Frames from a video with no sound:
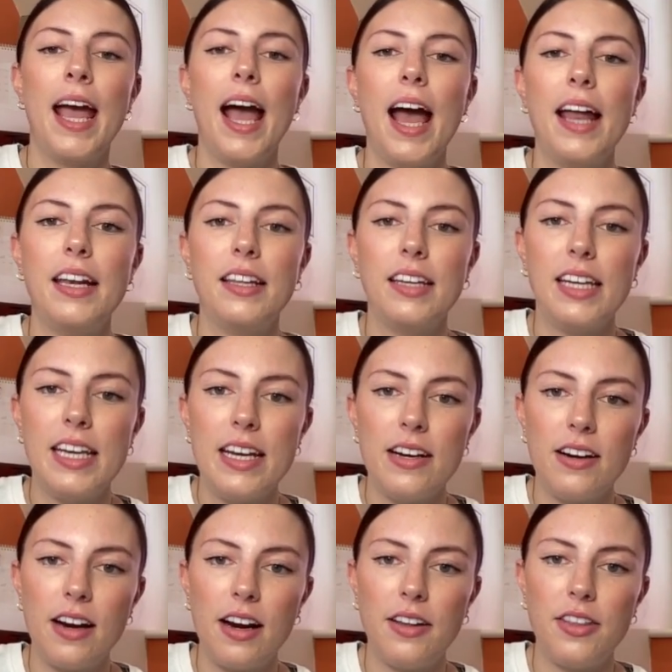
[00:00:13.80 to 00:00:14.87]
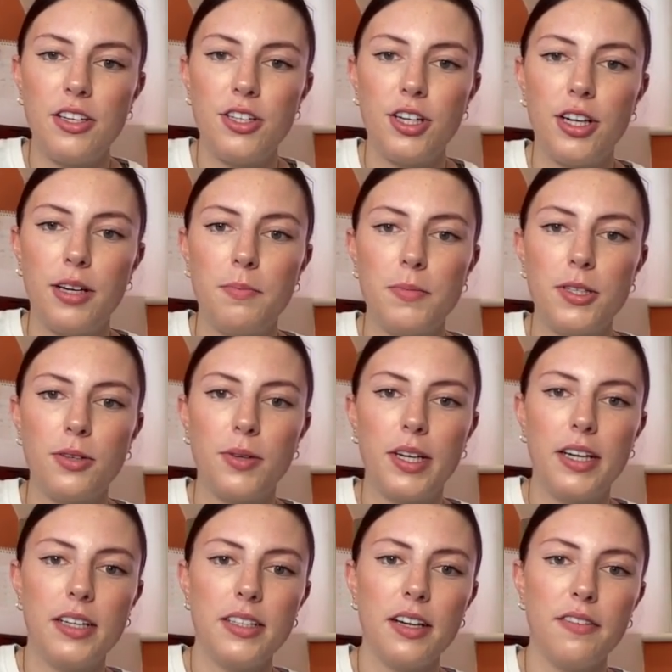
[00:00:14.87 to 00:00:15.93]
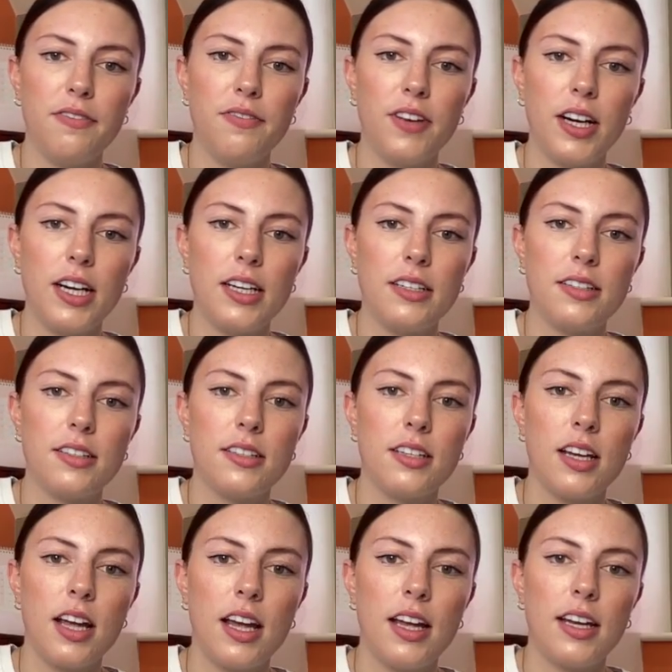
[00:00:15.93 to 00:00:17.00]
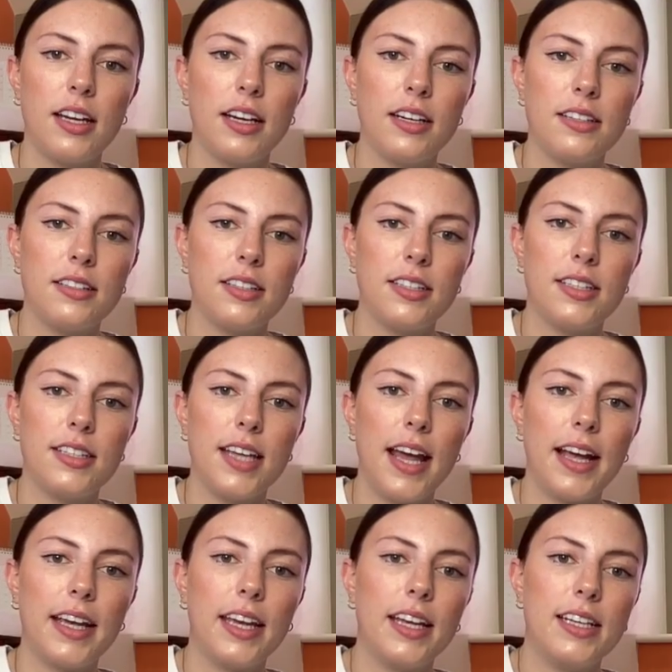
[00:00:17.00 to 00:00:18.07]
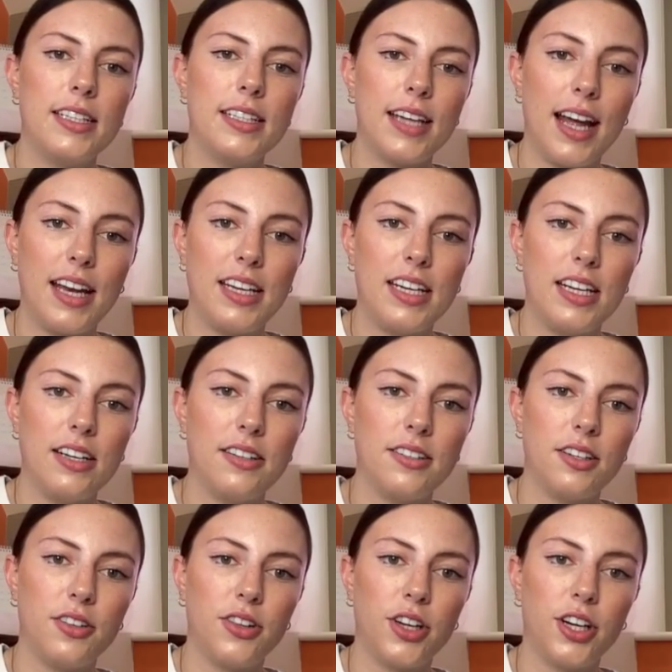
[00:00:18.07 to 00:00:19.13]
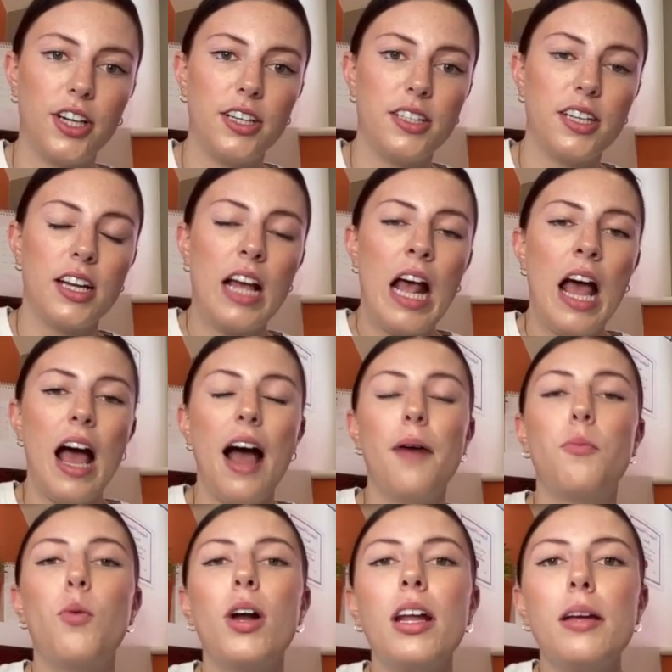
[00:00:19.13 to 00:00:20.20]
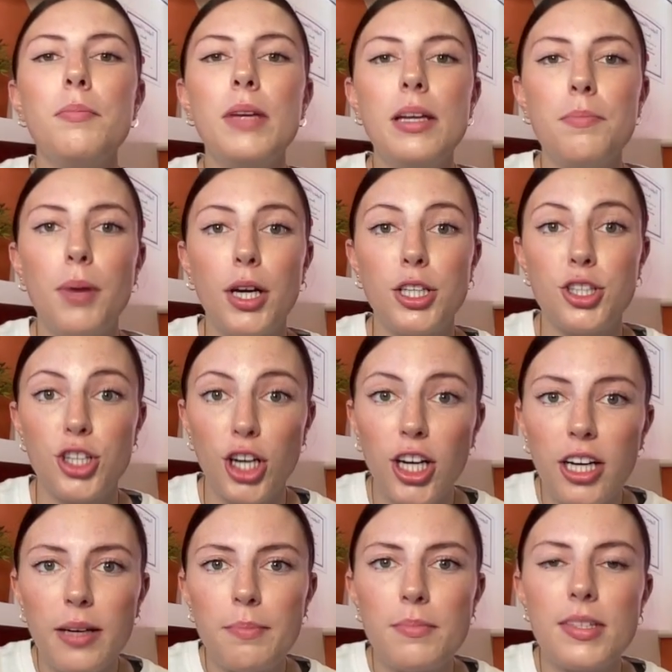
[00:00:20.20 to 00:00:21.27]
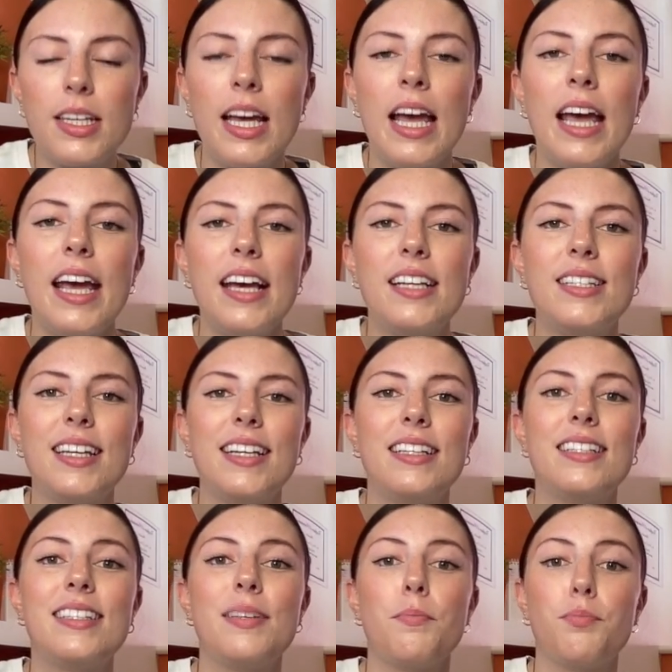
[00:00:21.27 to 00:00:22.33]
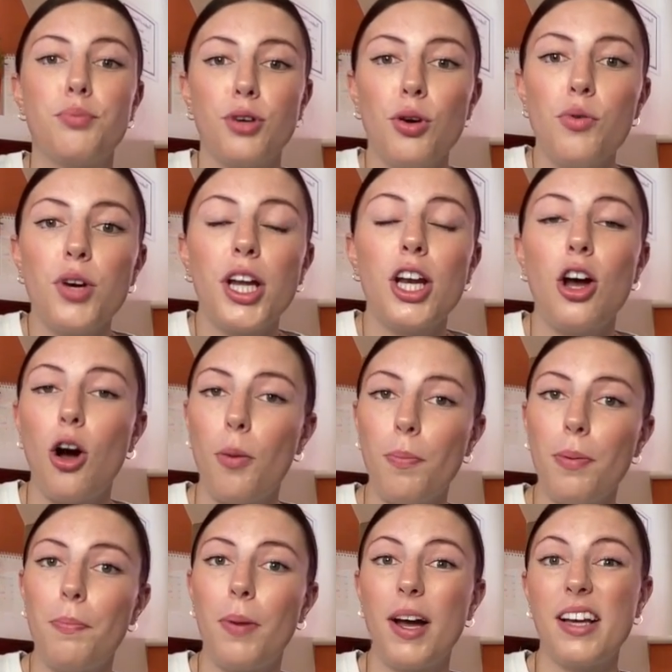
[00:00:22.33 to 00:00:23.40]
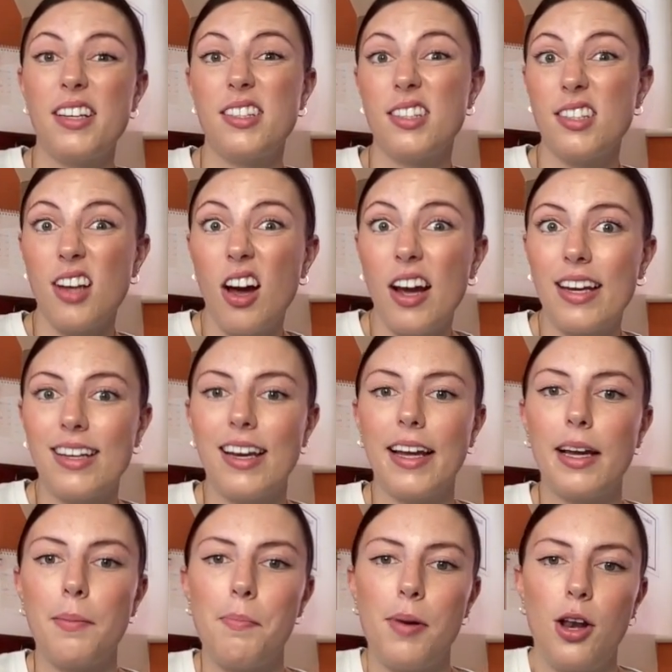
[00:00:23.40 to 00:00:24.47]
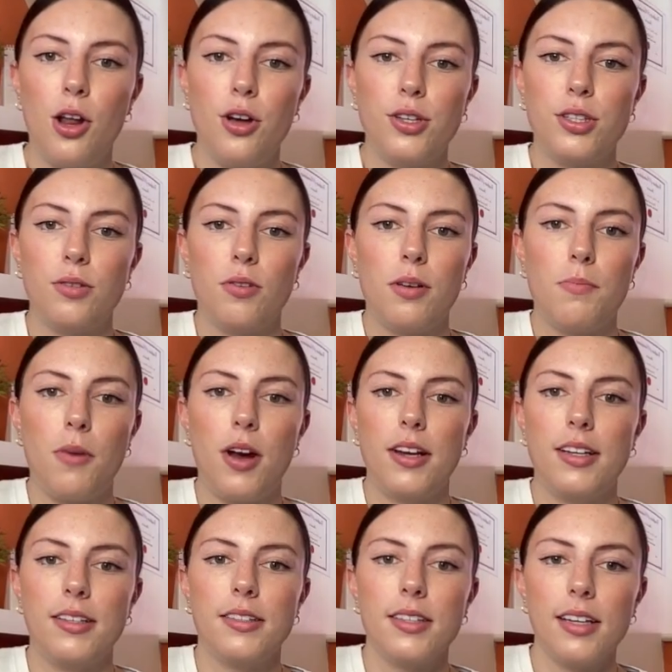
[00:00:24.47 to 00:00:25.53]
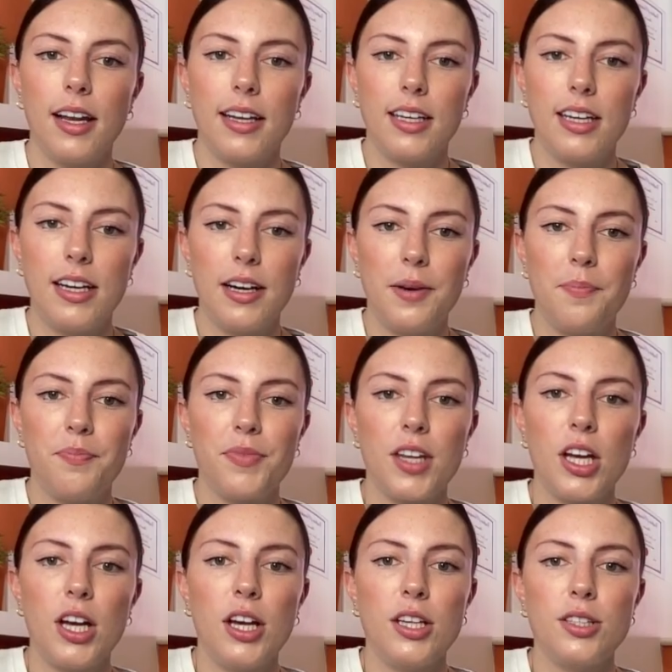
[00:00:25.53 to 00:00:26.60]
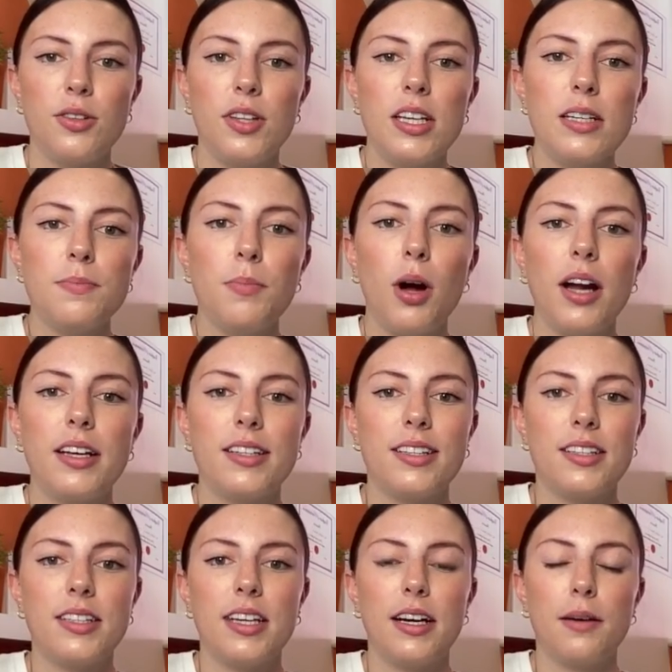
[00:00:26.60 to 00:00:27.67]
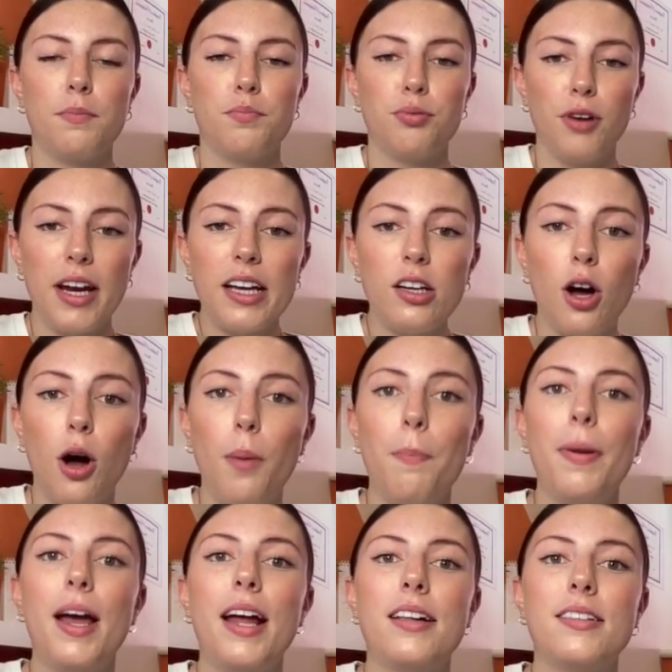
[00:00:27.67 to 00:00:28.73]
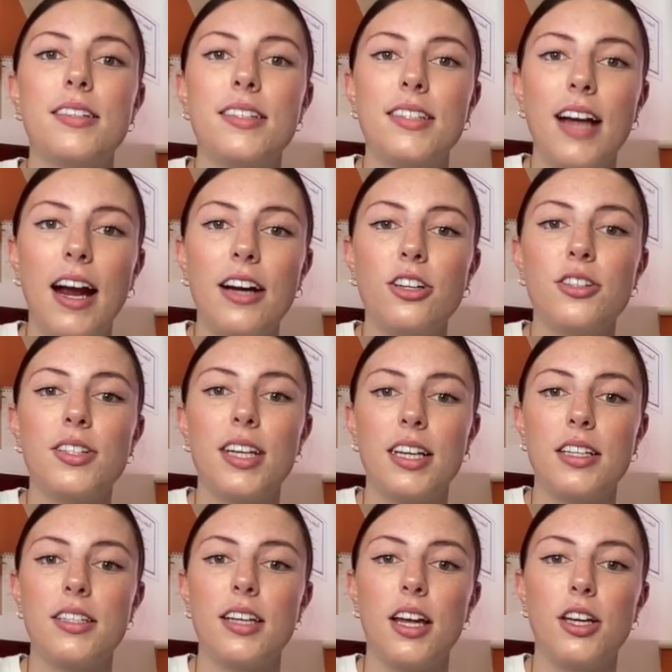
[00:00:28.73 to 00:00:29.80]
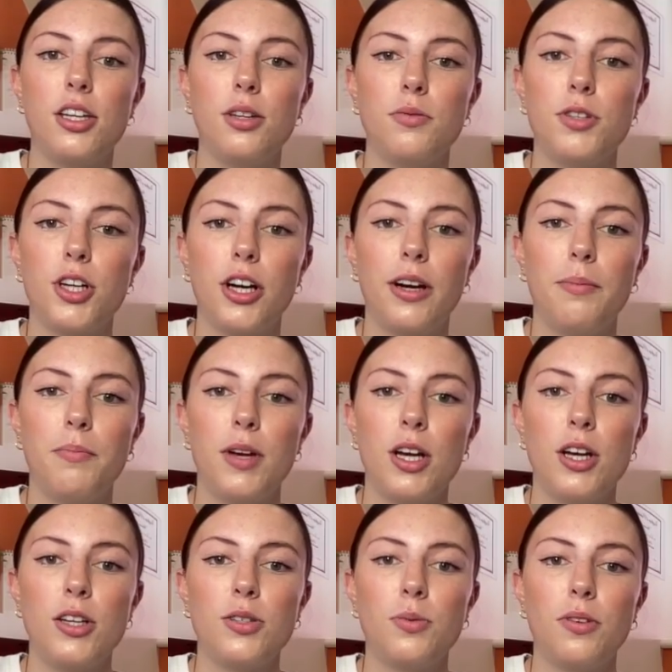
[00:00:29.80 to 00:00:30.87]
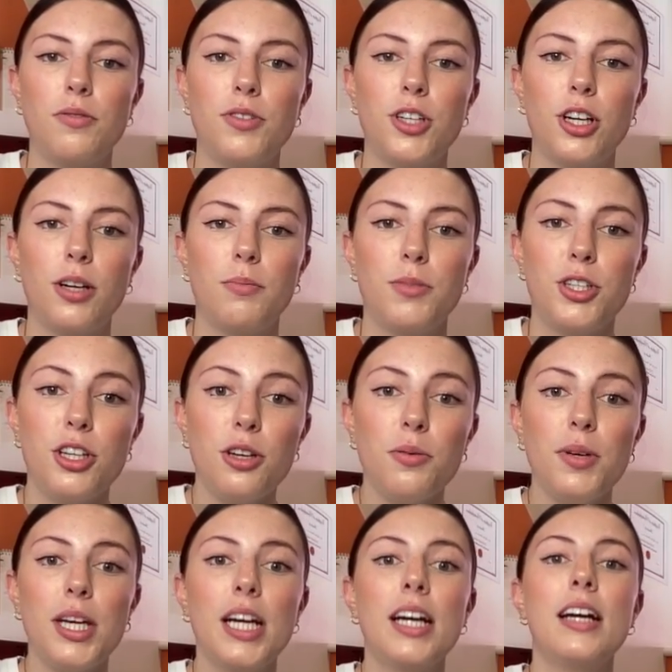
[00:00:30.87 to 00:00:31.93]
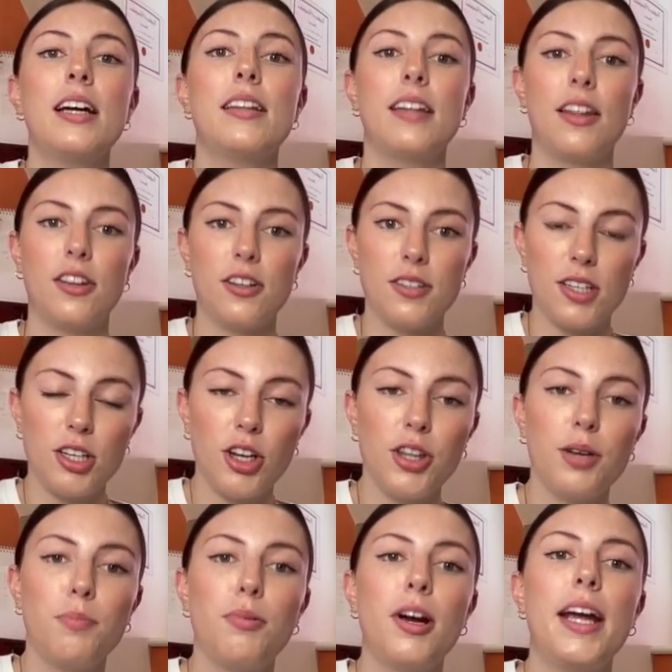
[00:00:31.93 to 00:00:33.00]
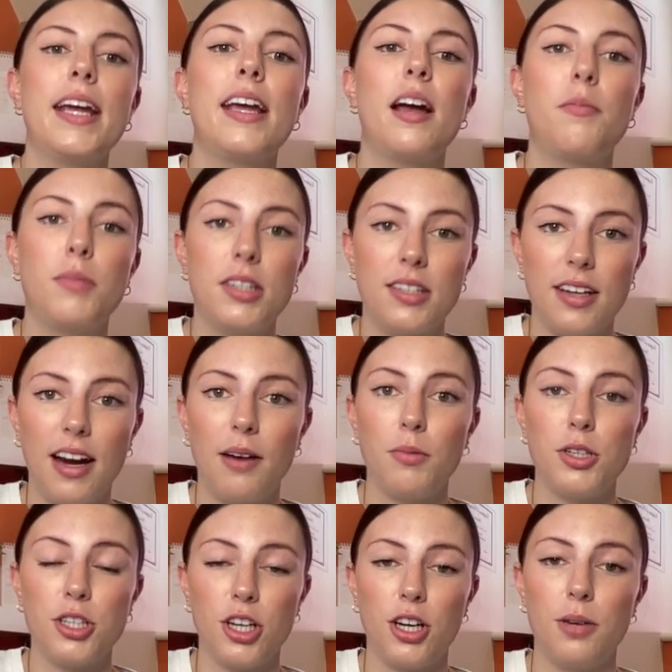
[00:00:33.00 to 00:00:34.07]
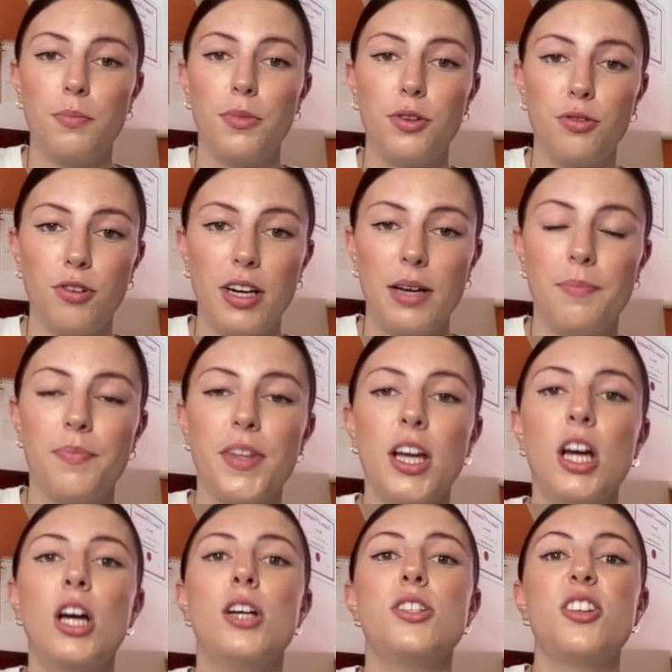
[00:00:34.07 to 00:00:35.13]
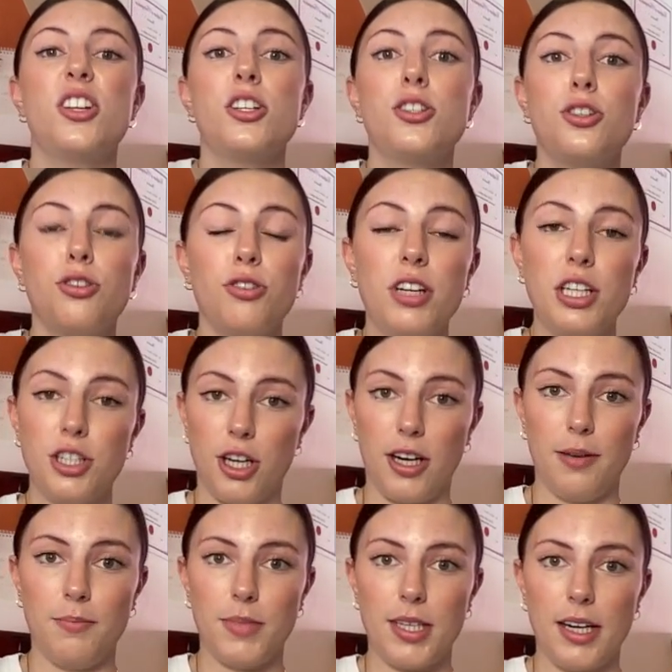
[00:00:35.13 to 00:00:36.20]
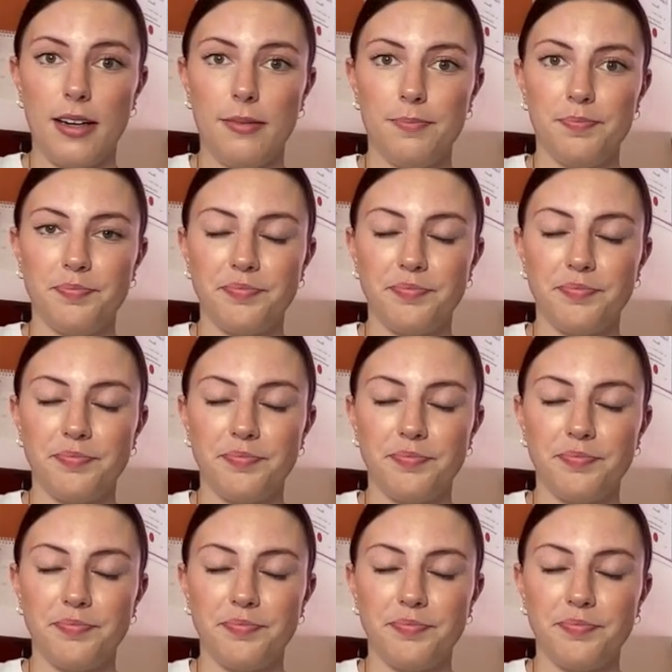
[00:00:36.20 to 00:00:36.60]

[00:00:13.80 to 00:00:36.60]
And here are the terms. So here's our first, here's our second, and here's our third. And what I mean by terms is that it's broken up by a sign, like a plus or a minus, like here. So these minuses here break up and start us into a new term. So we have term two here, then there's another break, and we start with term three. So there's three terms here.